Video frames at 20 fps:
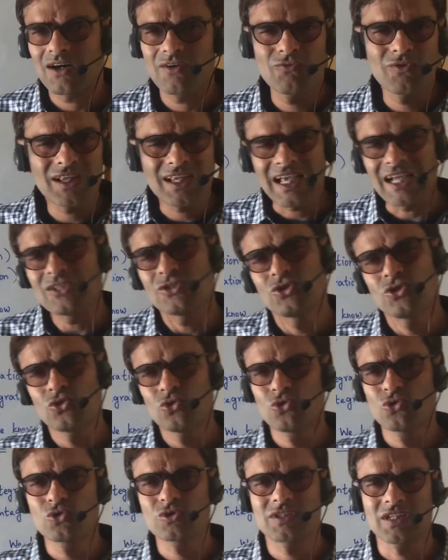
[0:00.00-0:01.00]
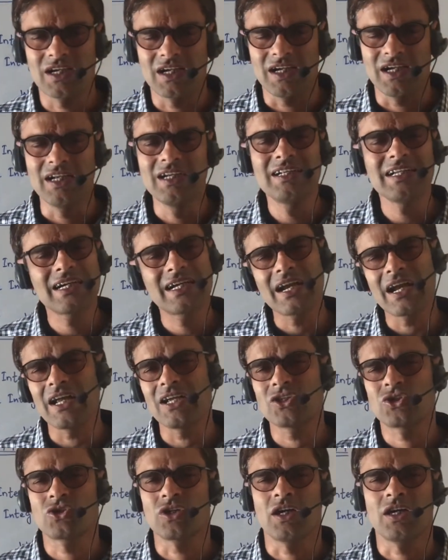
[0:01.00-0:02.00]
we can use
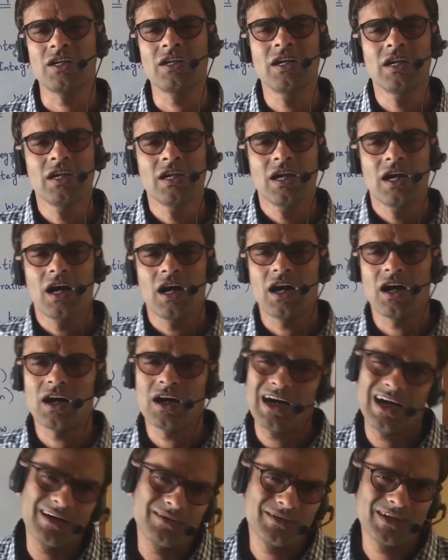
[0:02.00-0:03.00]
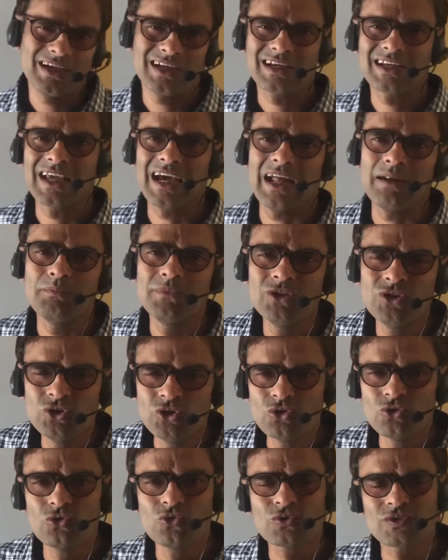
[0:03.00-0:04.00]
integration. It can be
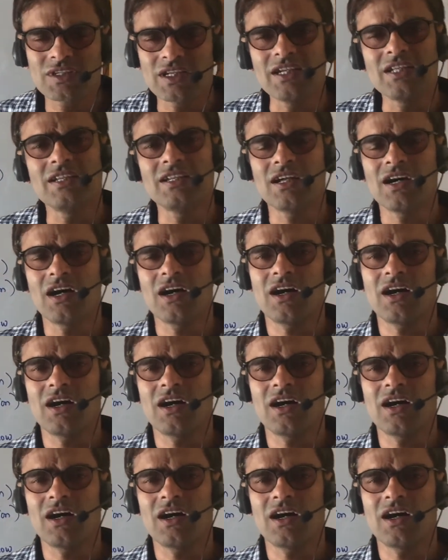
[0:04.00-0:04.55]
used in